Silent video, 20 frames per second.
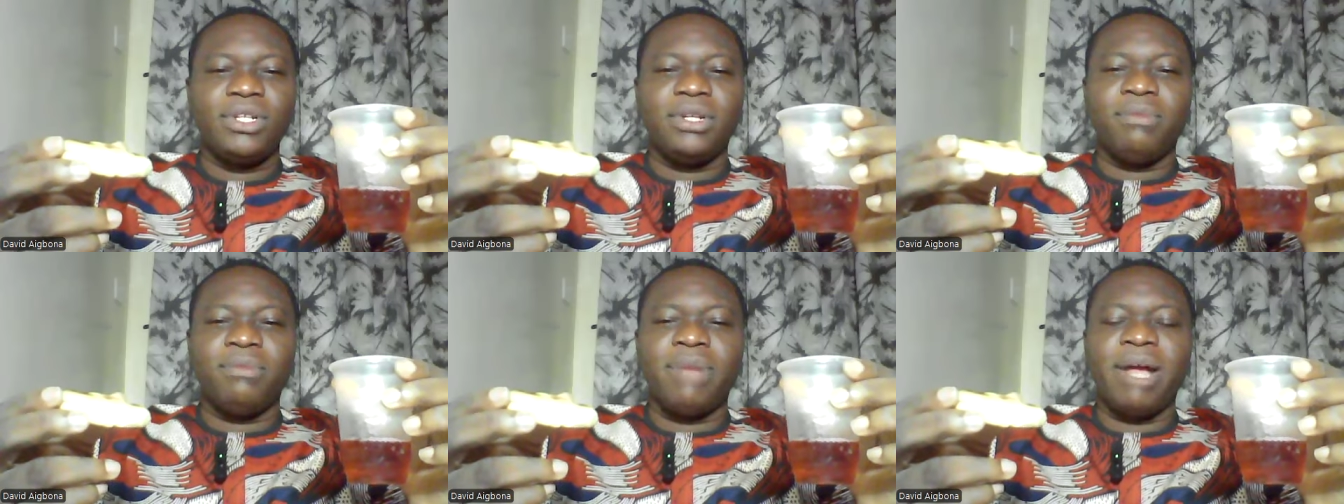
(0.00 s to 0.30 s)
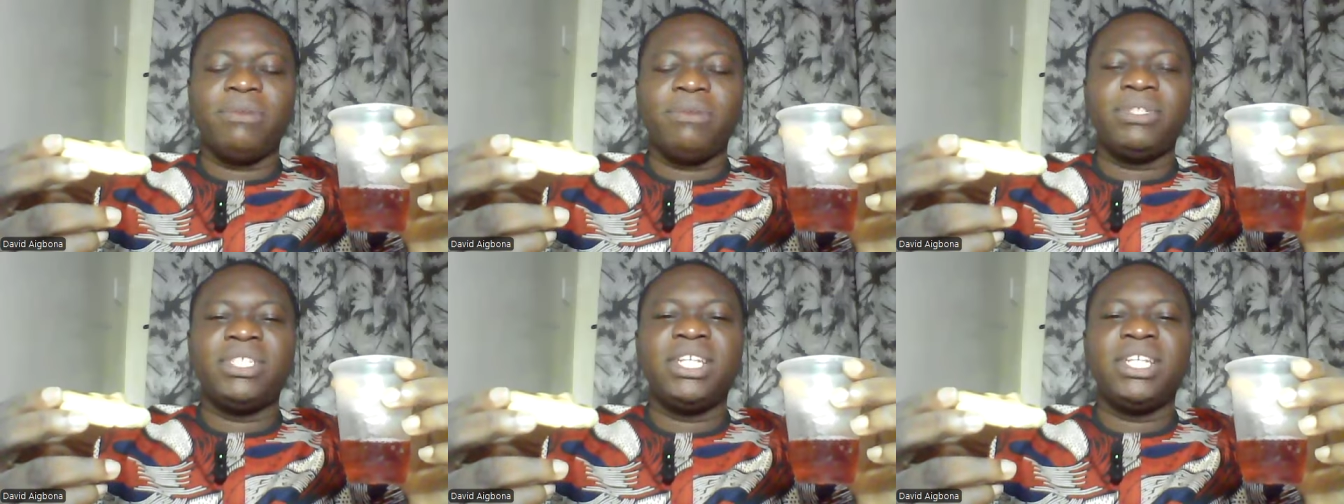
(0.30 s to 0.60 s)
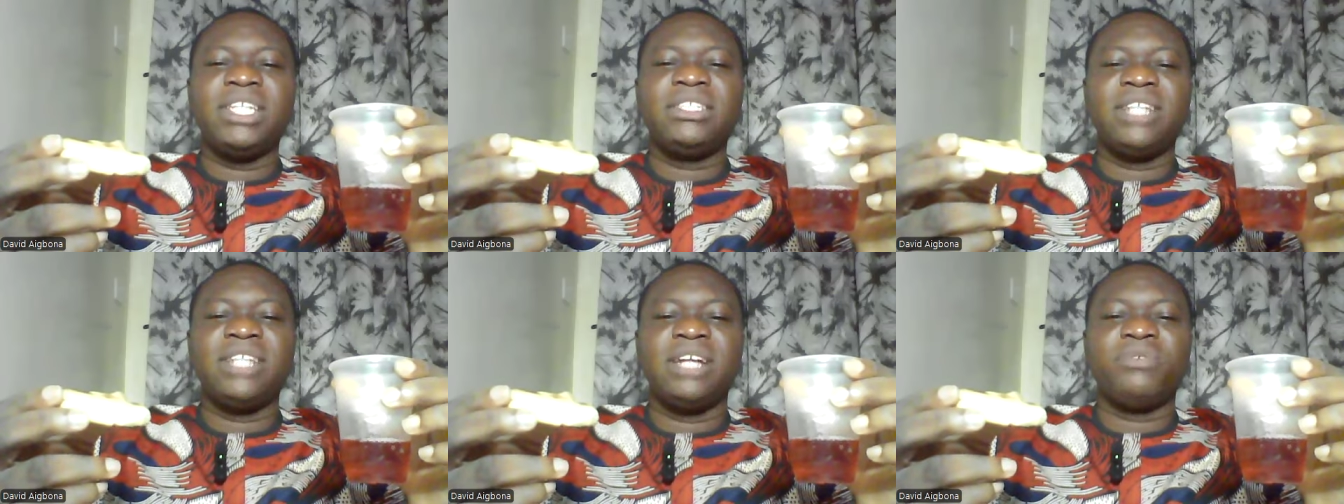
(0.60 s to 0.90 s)
The Bible
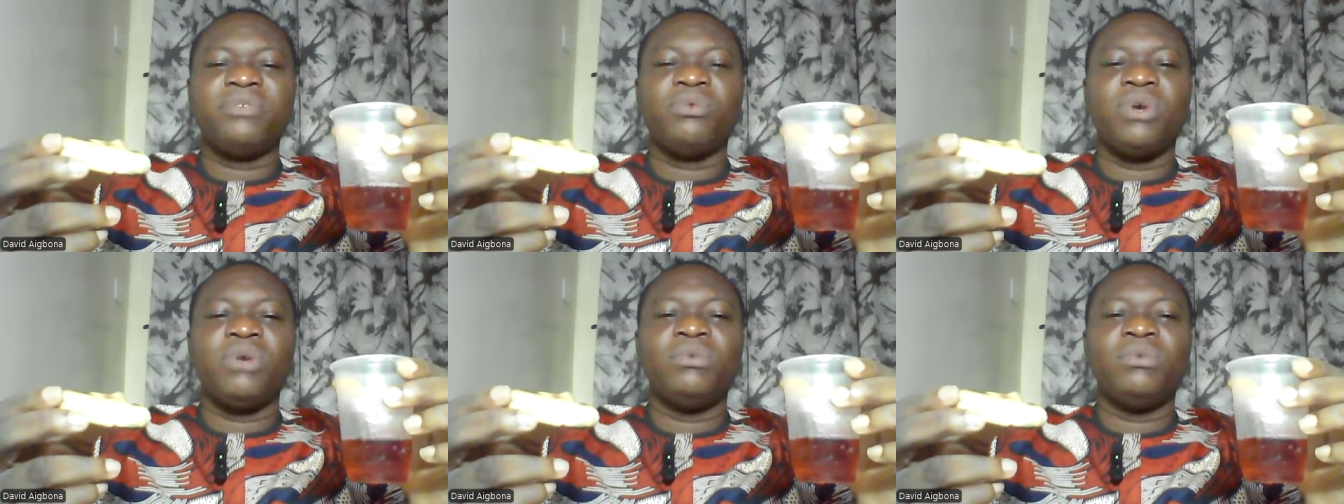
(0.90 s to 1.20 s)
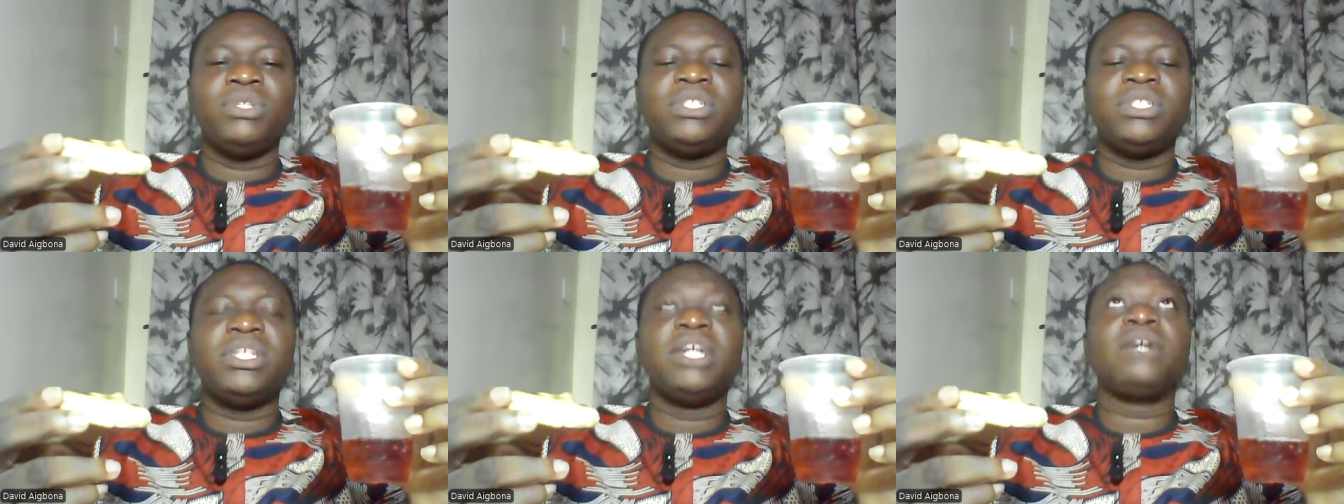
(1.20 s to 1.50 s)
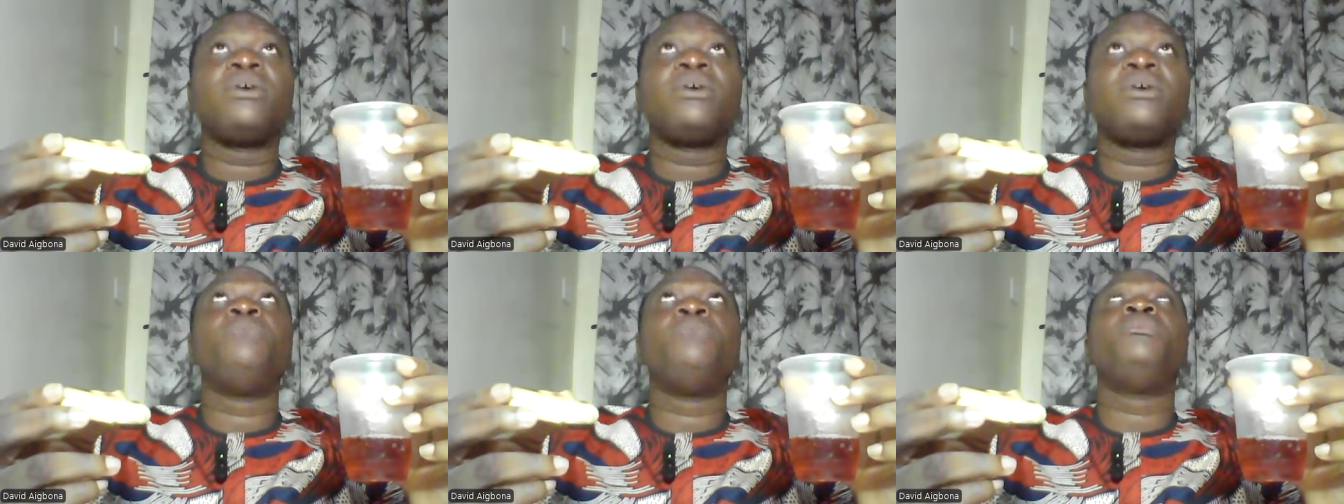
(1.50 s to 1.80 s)
says that when we
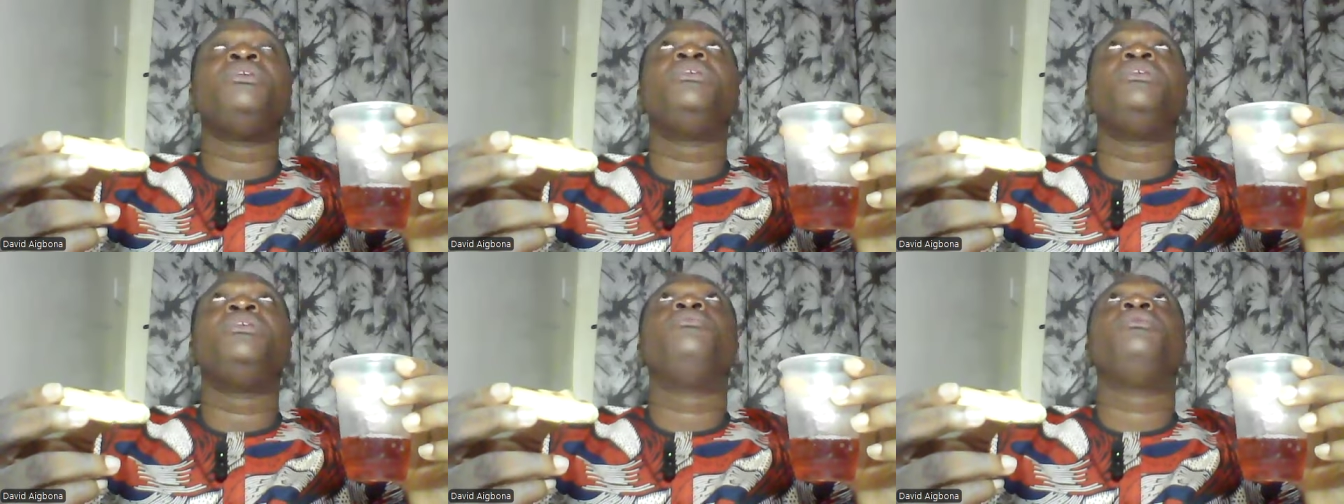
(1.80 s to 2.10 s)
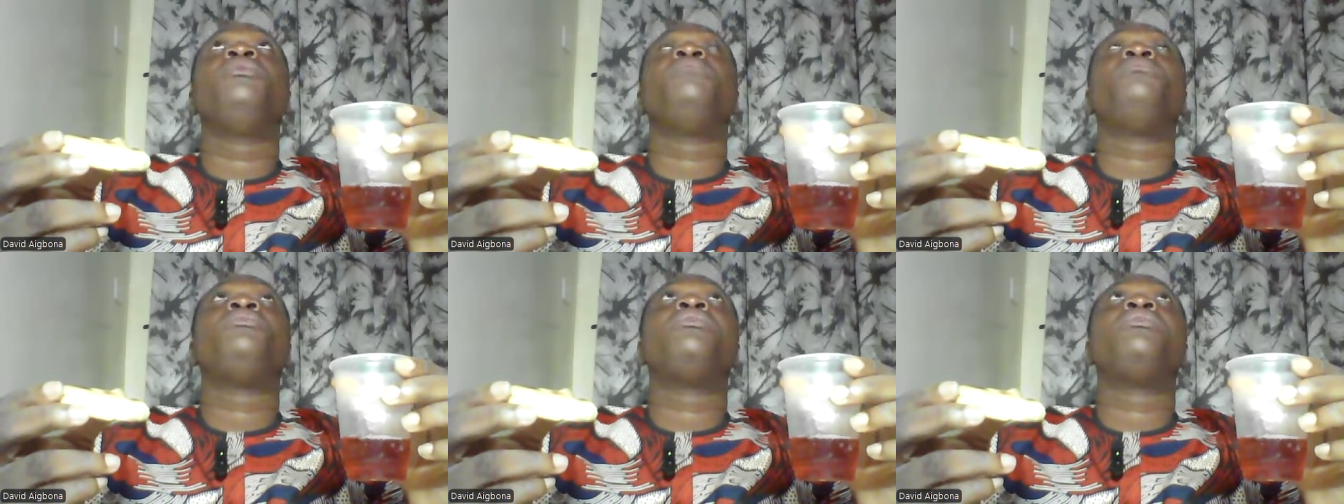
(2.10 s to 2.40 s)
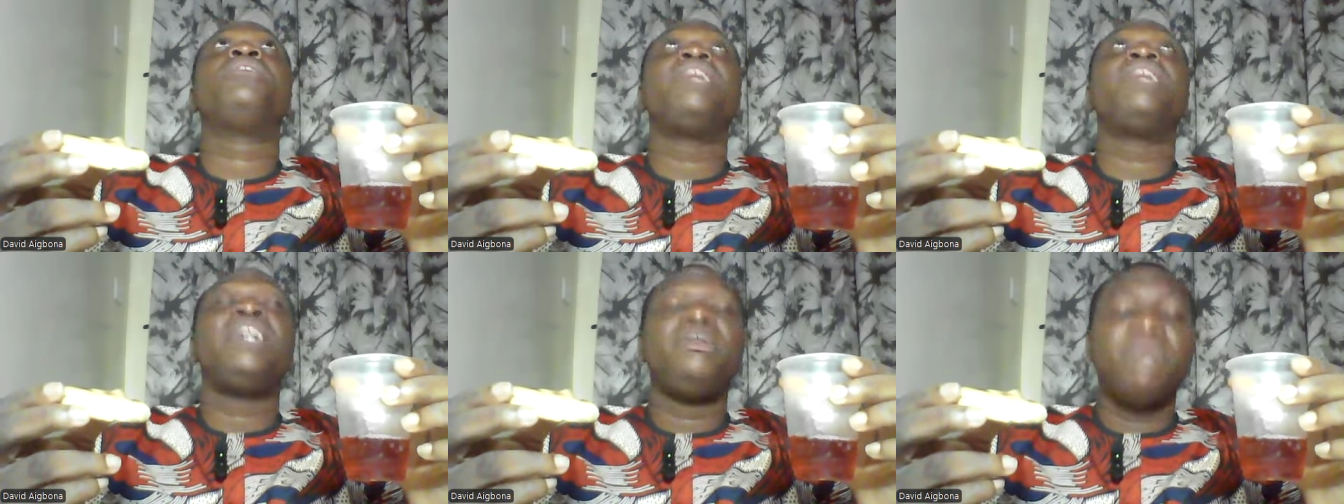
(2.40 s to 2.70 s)
take communion, we
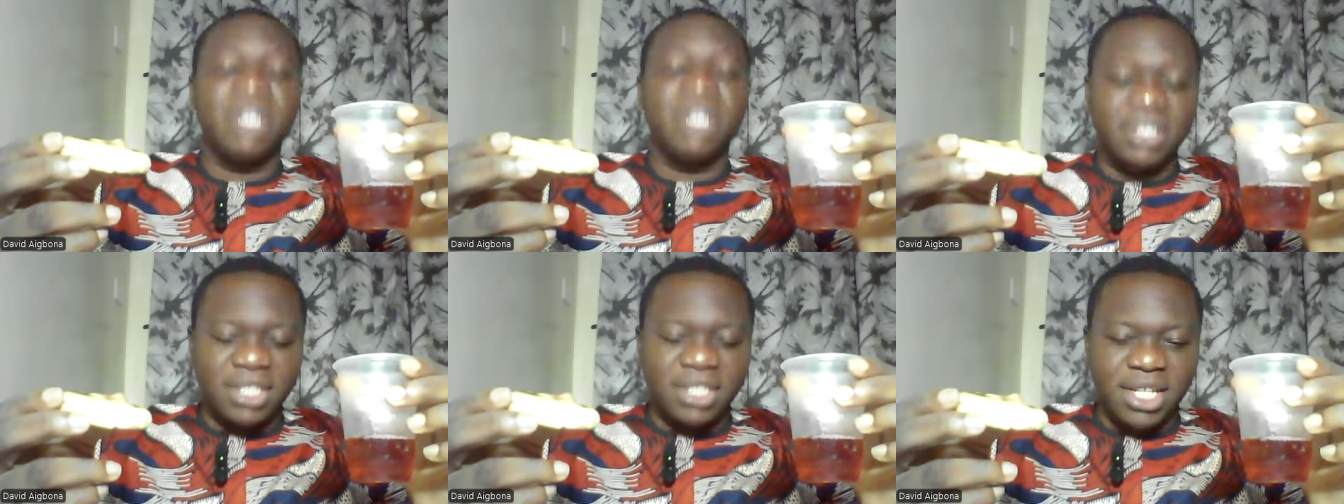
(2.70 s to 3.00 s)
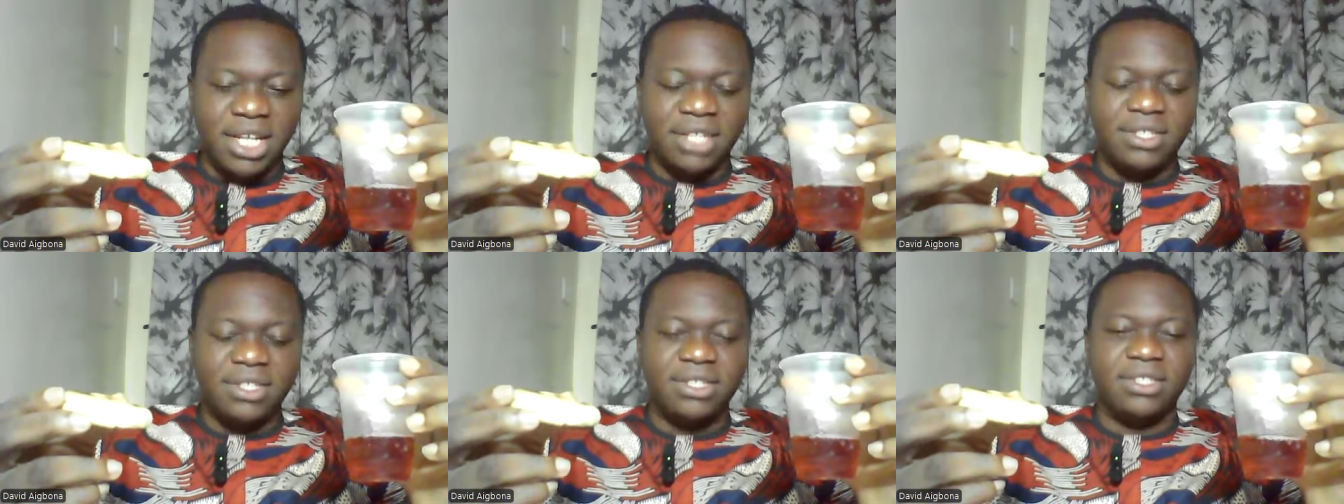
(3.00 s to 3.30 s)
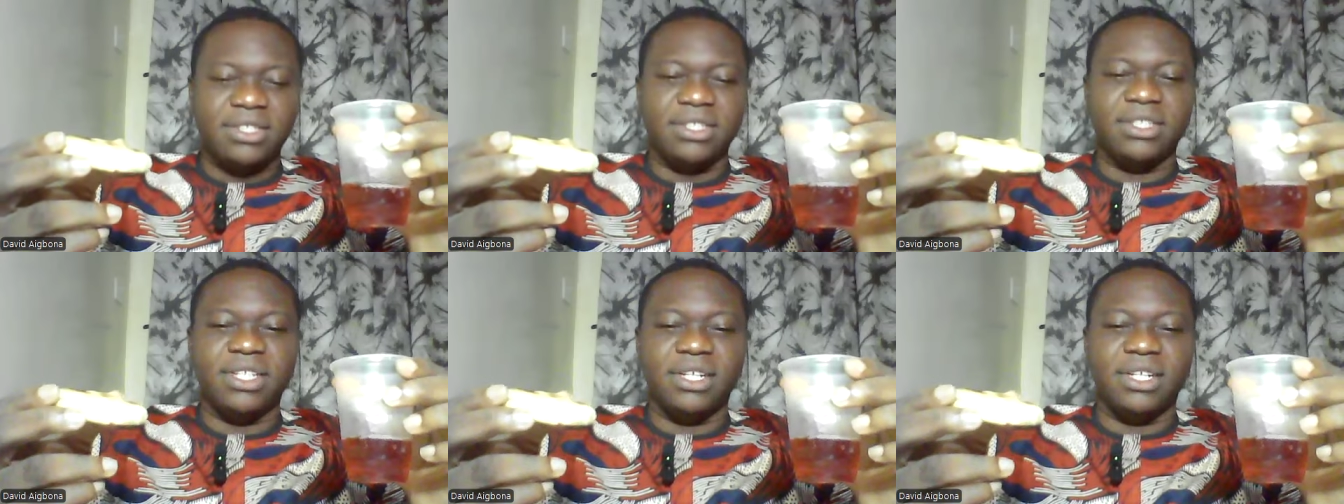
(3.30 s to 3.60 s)
proclaim his death
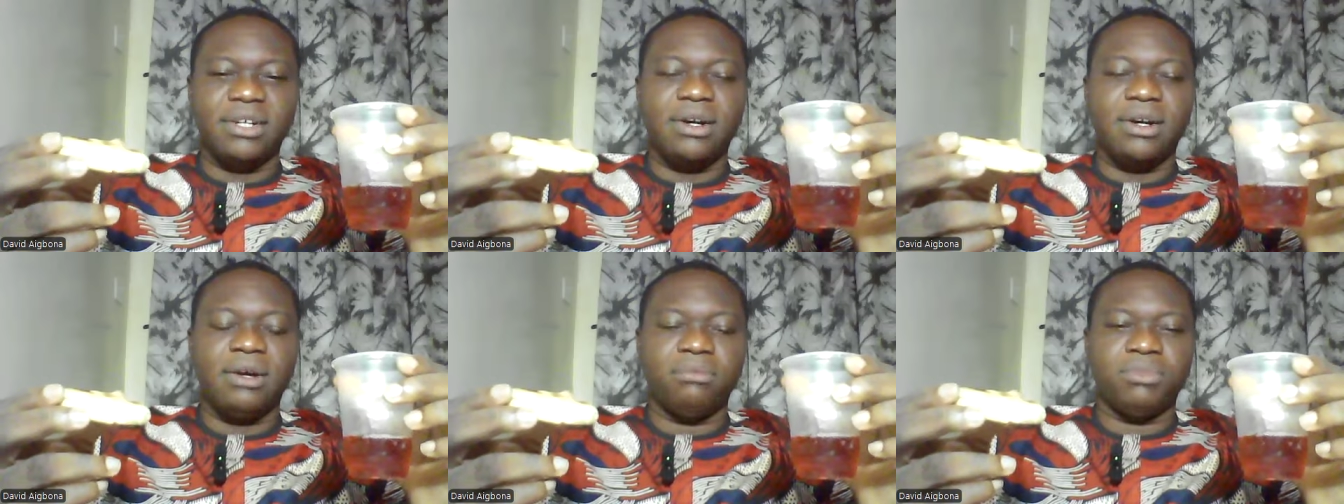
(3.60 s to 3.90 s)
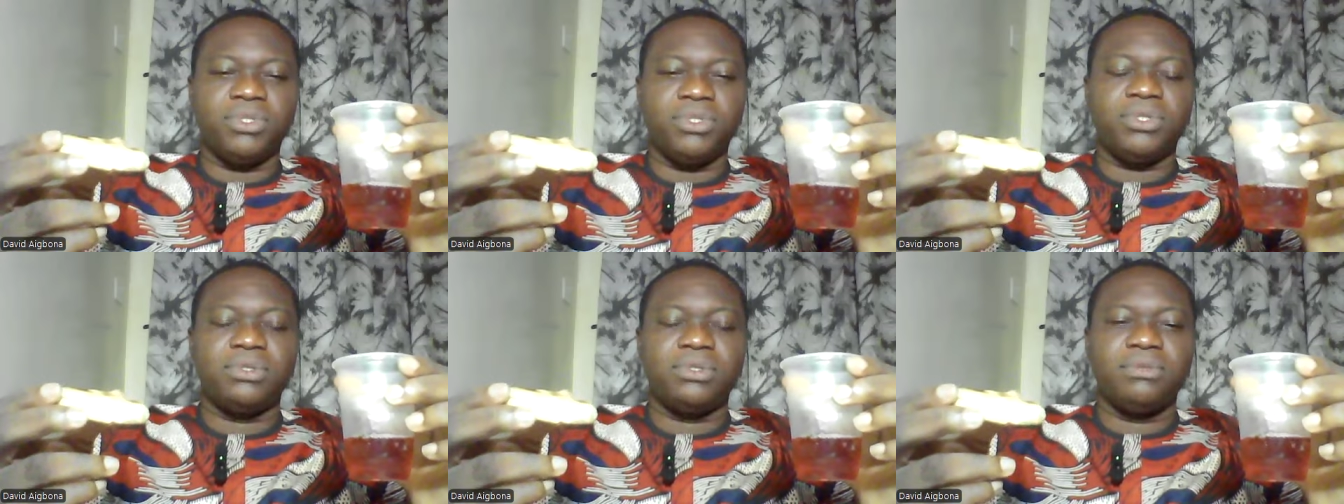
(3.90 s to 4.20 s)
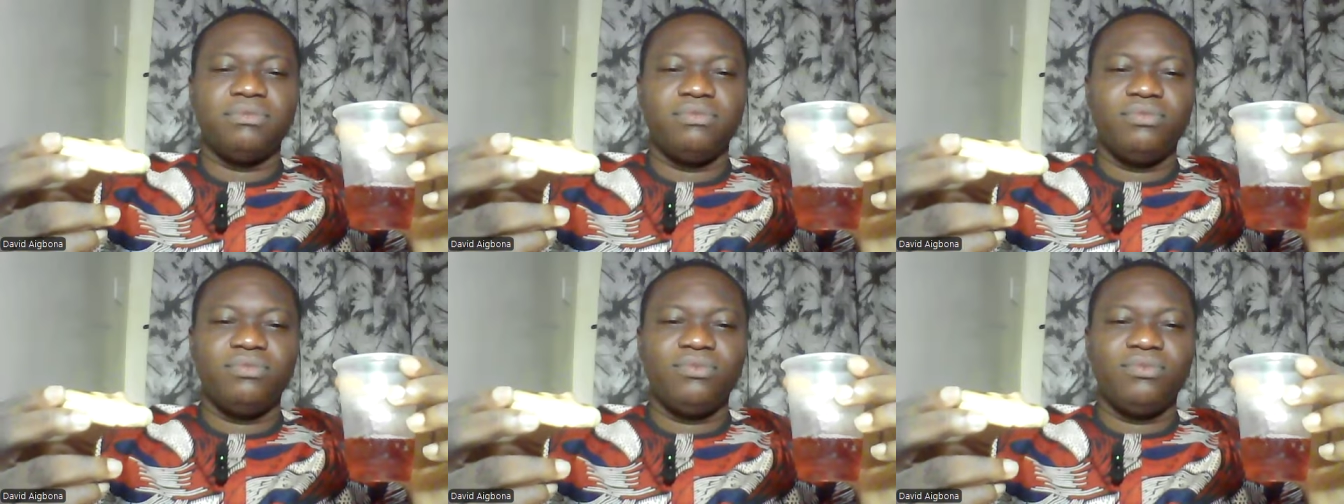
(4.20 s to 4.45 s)
till he comes.